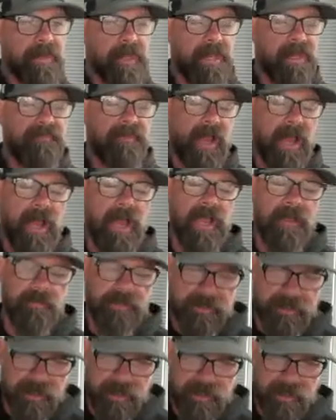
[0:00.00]
if I
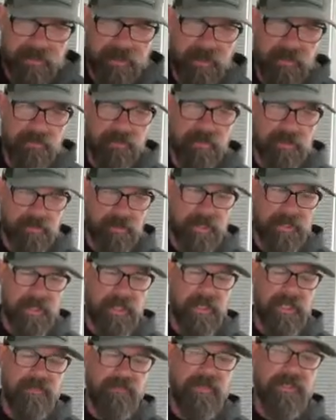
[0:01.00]
was gonna go do a
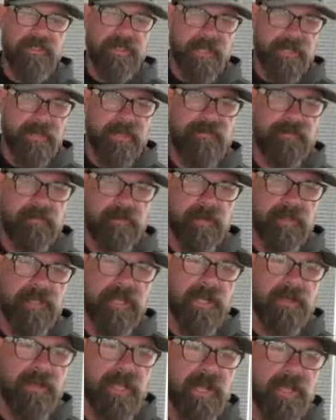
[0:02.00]
heavy deadlift workout,